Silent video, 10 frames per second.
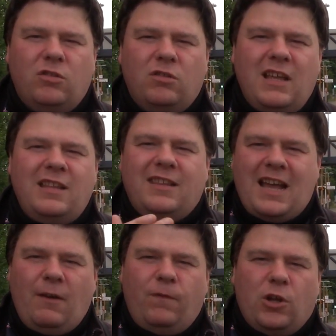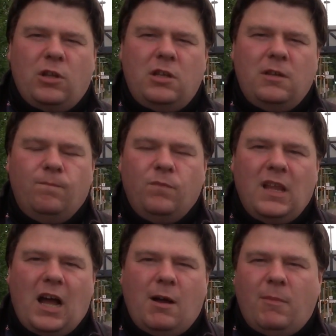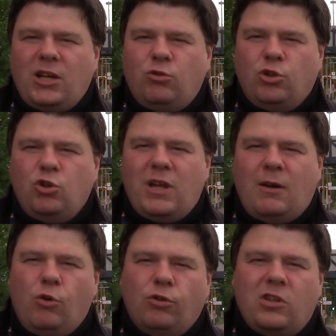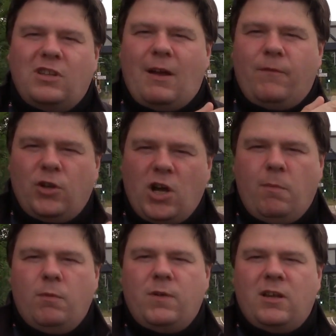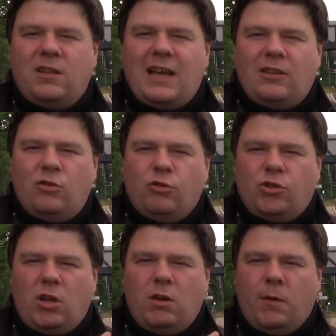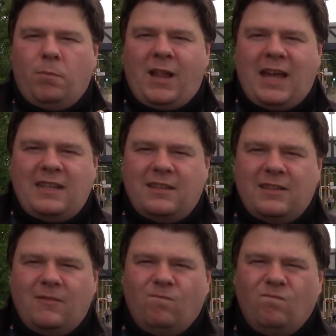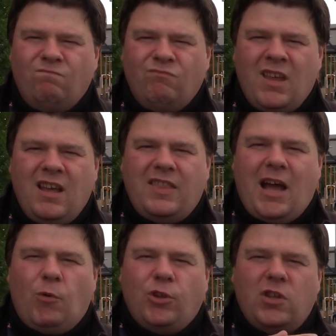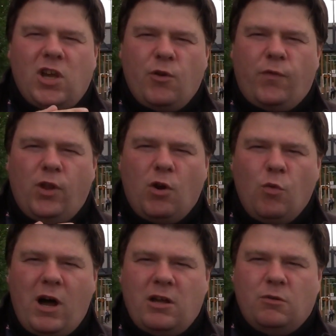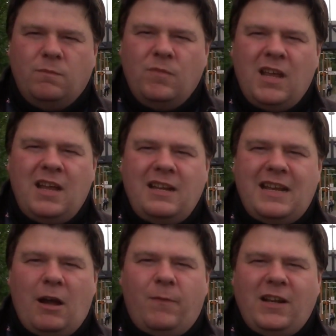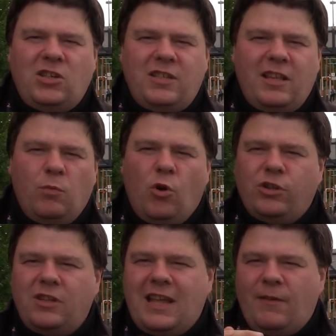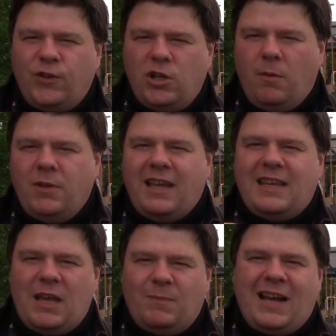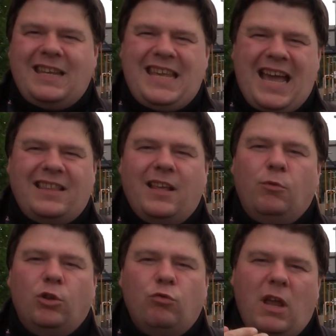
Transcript: in Stafford, I might as well do that walk to Stafford Common, because that's also another place that I wanted to go for a long while. Now, if I just did the walk to Stafford Common and then came back, yes, I would agree